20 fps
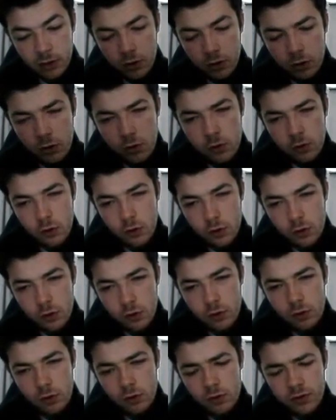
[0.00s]

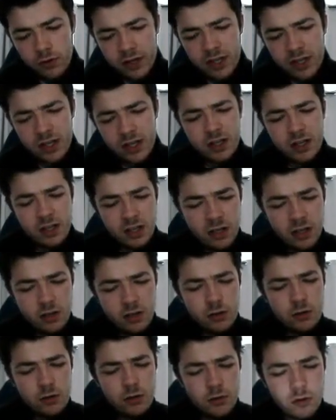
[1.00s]
Oh,
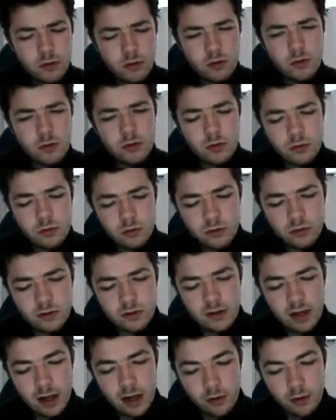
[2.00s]
radio,
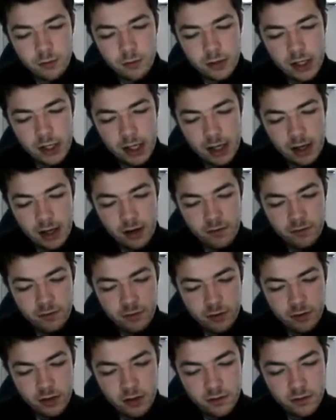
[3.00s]
tell me
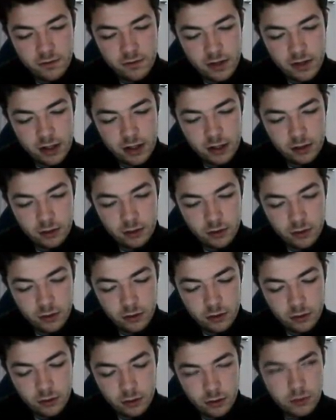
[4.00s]
everything
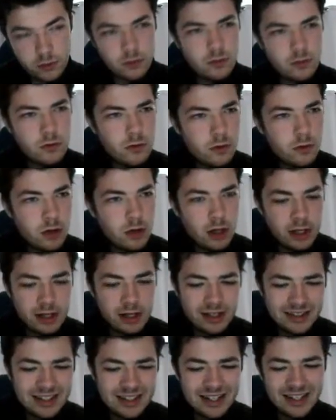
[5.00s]
you know.
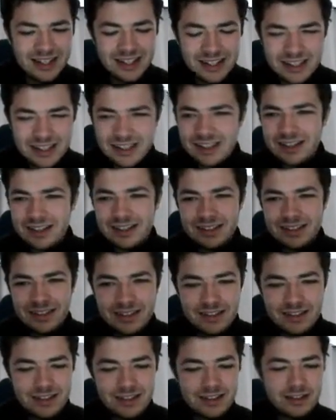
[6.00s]
Dunna,
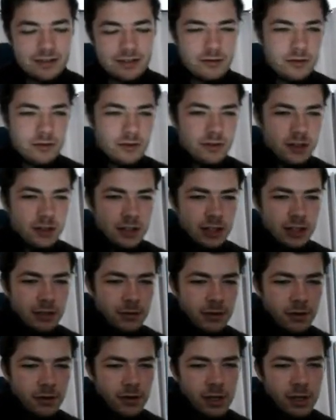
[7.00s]
dunna, let's see
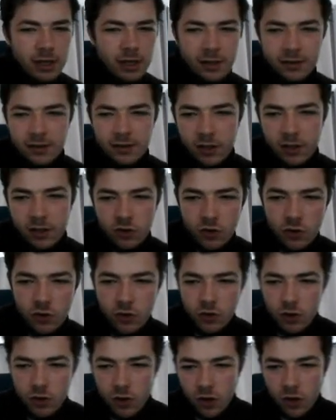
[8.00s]
what rating
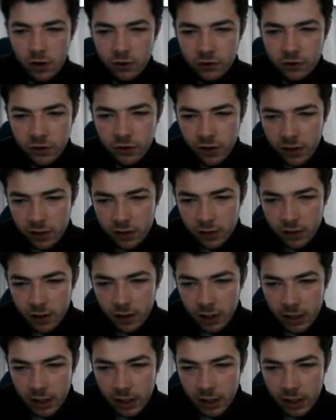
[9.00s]
you are, son.